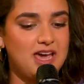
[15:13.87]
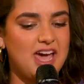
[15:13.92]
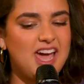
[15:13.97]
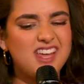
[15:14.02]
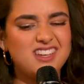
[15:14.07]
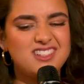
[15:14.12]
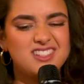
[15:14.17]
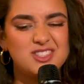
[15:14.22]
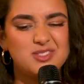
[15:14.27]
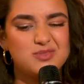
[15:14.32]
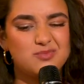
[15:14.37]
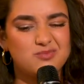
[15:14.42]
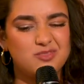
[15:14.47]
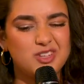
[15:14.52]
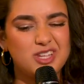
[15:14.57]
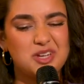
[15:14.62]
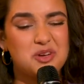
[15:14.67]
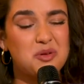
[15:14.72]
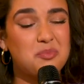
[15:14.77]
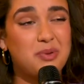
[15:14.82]
And just
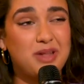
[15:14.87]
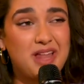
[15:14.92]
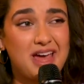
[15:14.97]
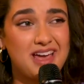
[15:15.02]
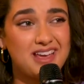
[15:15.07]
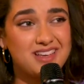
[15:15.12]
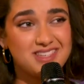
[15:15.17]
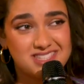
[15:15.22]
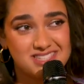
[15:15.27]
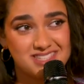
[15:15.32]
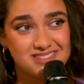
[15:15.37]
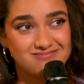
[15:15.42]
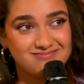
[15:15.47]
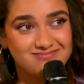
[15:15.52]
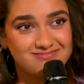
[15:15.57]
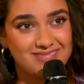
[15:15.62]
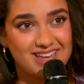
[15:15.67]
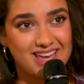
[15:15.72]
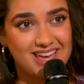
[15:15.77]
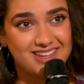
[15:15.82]
really good plays
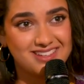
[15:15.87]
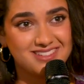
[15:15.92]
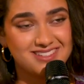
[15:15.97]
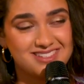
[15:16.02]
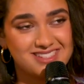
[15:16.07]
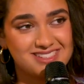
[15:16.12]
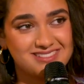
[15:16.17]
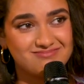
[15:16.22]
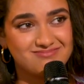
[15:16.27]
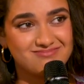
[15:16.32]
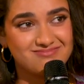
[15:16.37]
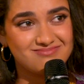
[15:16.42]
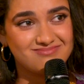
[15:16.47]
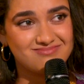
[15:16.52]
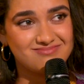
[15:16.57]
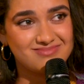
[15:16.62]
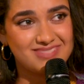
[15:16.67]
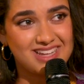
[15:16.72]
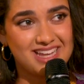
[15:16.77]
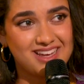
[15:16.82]
and
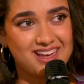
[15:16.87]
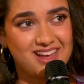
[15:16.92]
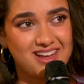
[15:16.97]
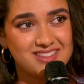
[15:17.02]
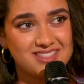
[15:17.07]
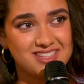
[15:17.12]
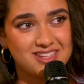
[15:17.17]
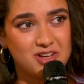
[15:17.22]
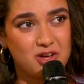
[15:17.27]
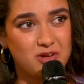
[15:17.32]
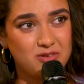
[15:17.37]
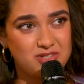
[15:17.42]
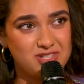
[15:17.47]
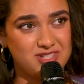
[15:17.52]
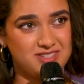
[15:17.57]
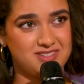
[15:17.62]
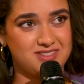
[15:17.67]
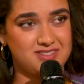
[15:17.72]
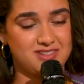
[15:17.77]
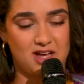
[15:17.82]
like arts and
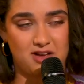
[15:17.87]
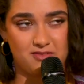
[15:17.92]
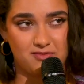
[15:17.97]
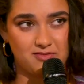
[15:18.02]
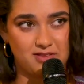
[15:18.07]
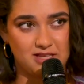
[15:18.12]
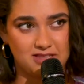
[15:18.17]
culture stuff.